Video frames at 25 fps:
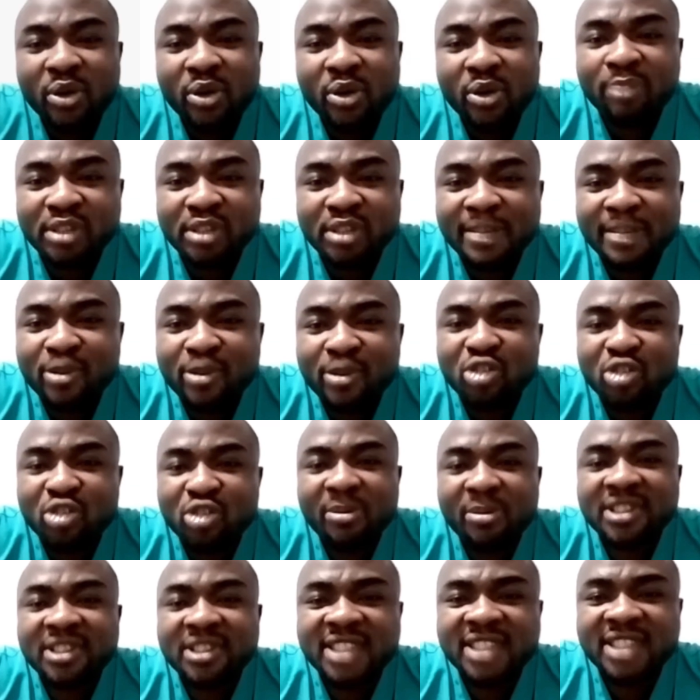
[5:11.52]
if possible,
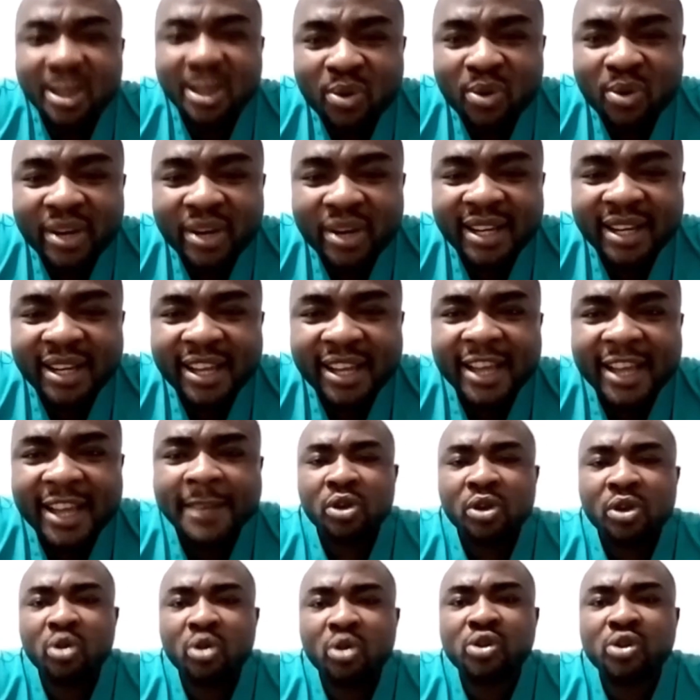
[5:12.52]
should be
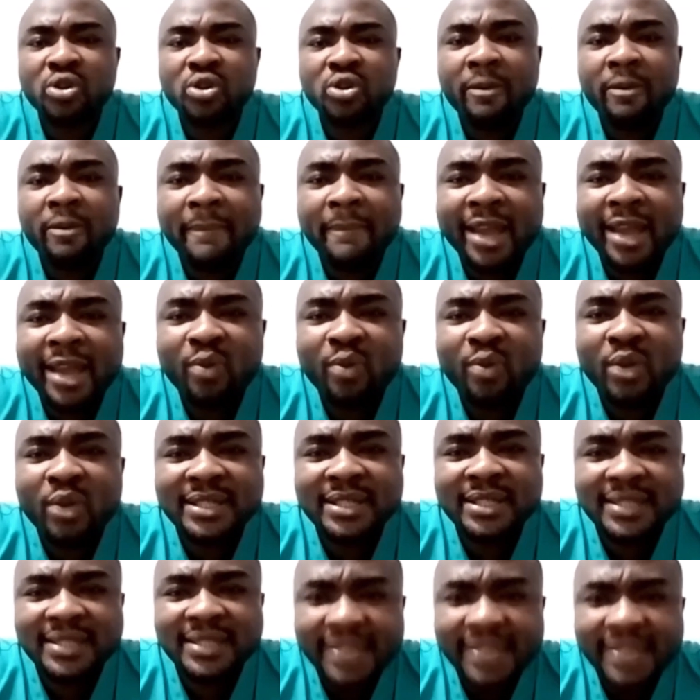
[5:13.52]
circulated, so men will
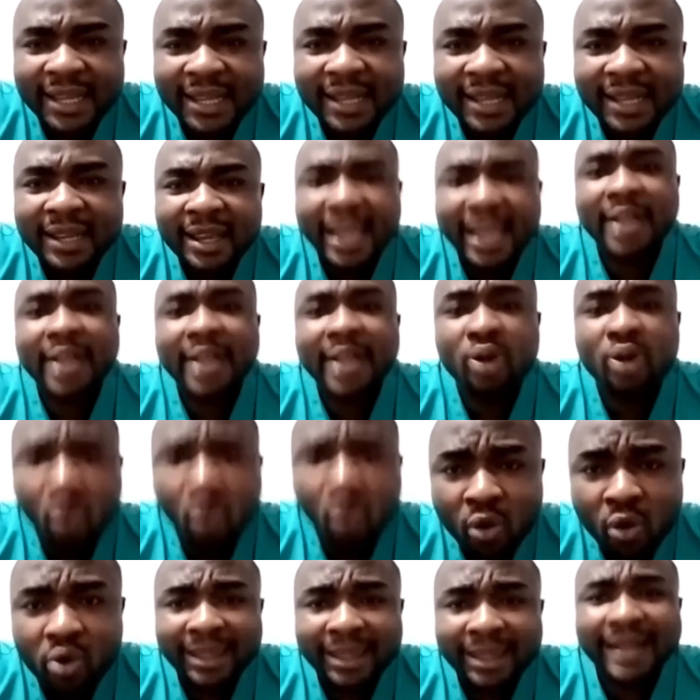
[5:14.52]
see and
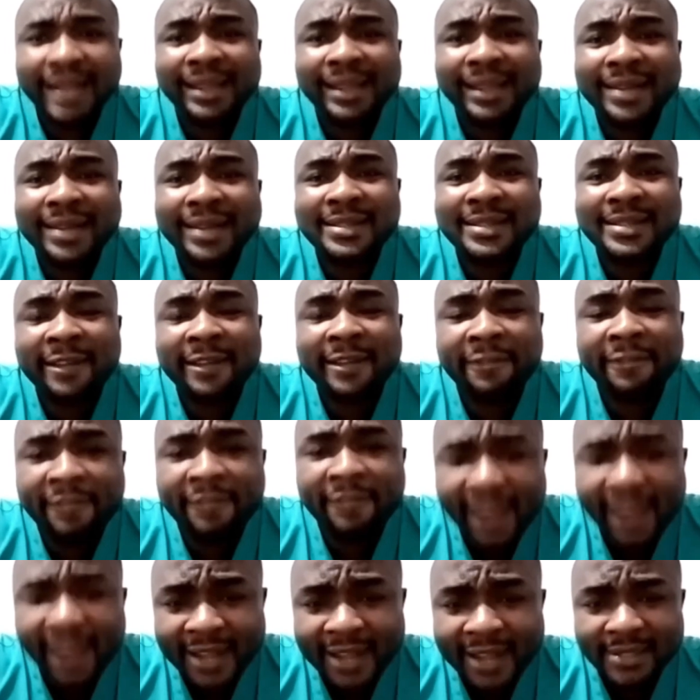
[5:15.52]
know that there is a
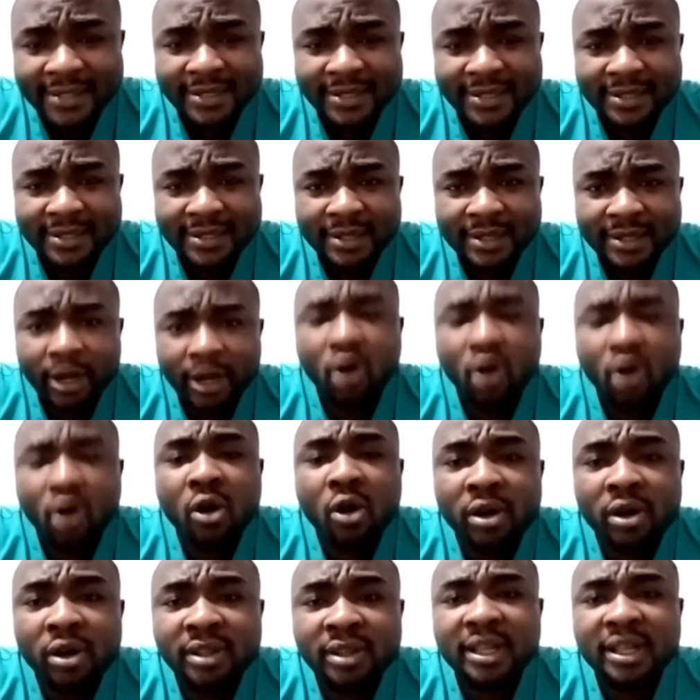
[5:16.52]
phase
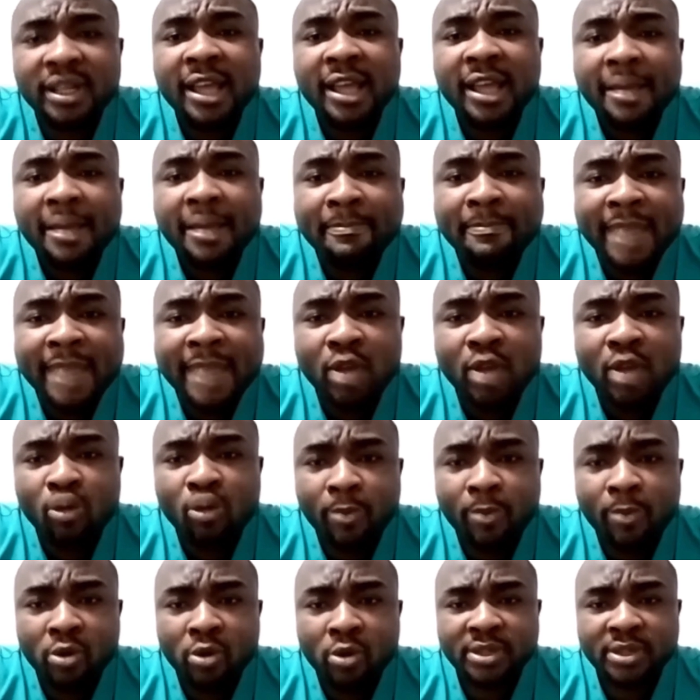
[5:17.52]
called
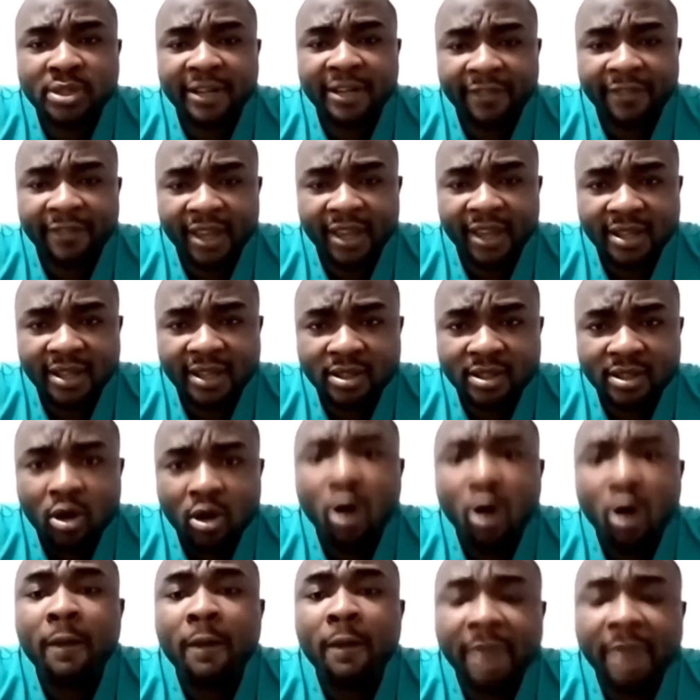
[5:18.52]
menopause phase
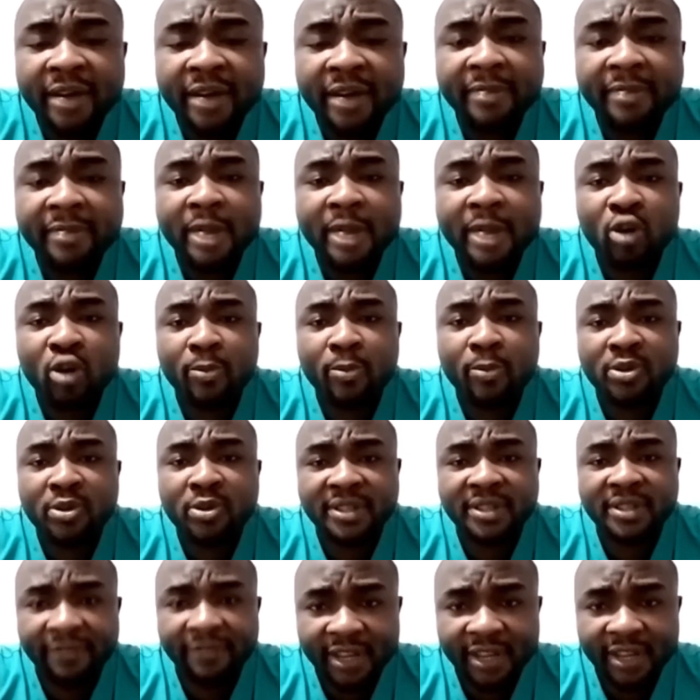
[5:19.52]
or
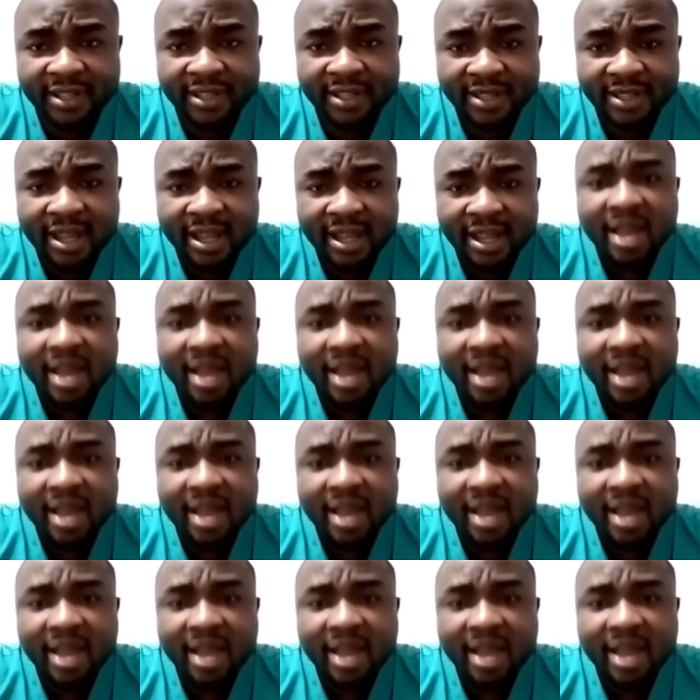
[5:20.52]
perimenopause phase,